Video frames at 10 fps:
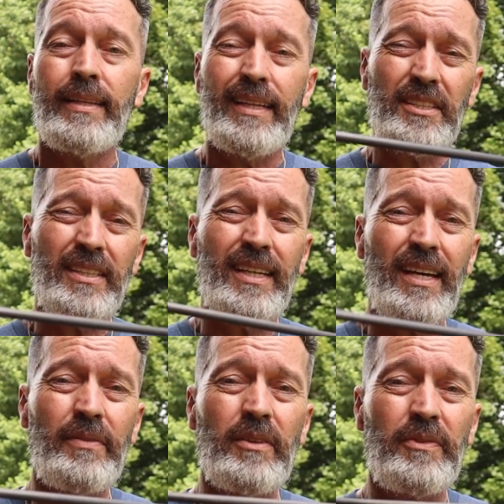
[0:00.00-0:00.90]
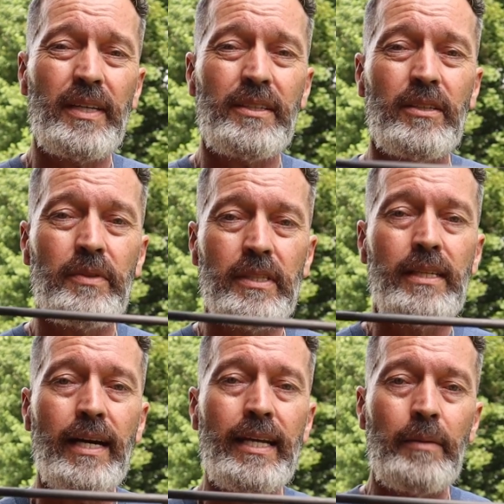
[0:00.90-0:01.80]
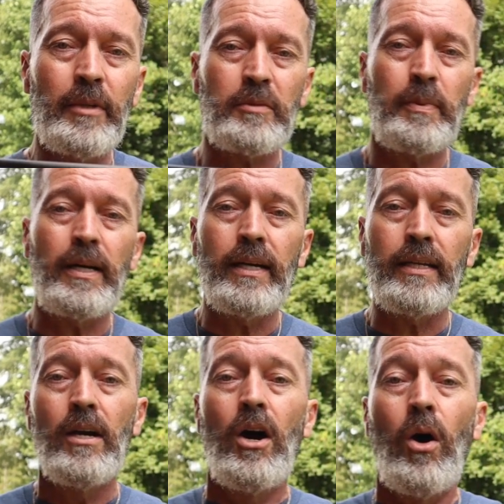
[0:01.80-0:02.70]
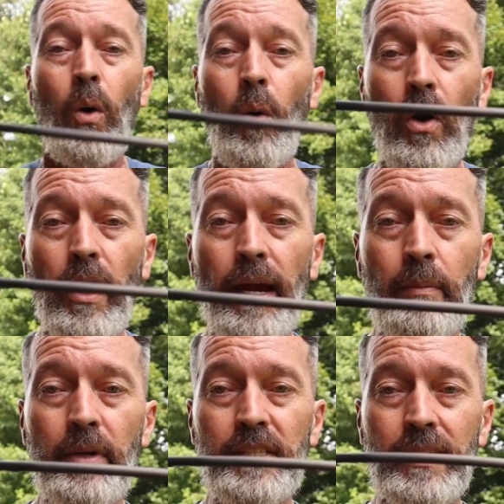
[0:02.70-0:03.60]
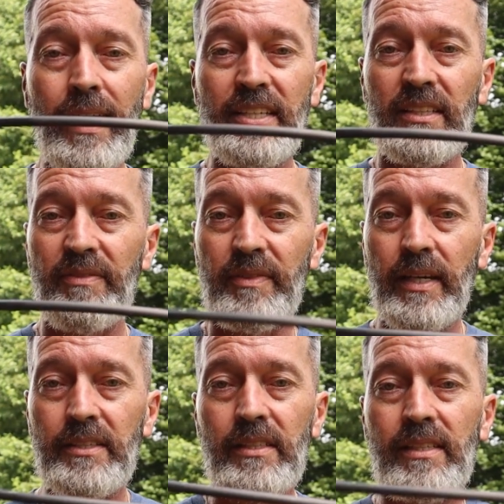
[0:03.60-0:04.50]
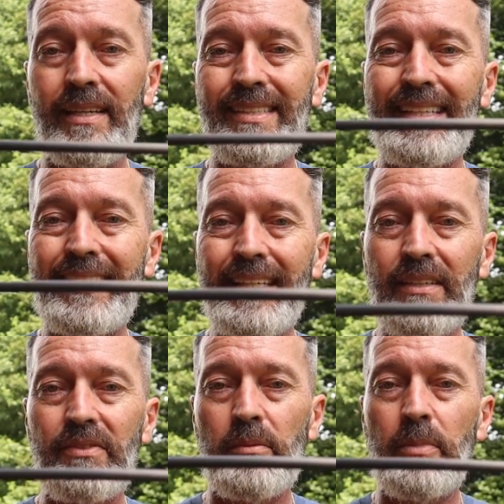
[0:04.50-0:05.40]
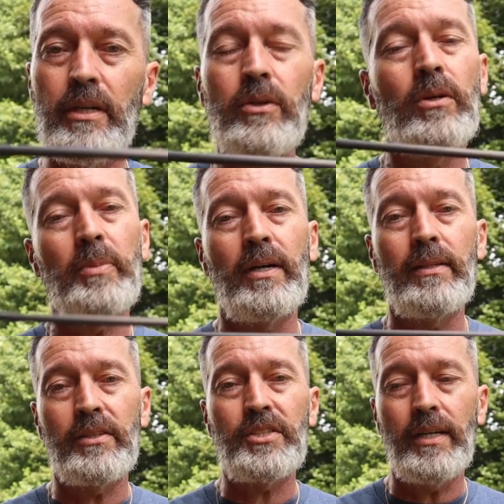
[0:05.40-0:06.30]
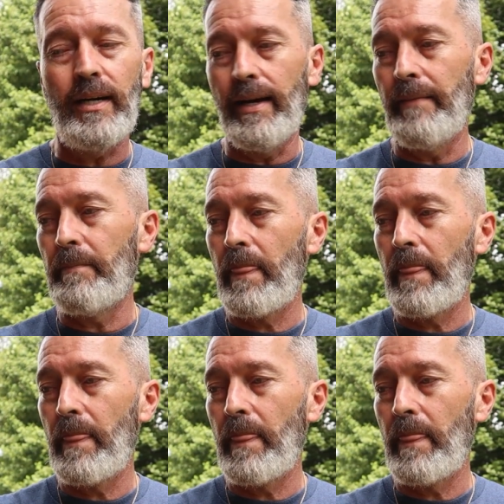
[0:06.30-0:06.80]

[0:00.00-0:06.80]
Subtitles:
That's going to have an effect over the dynamic spine, or how much it actually flexes as it leaves the bow upon the shot.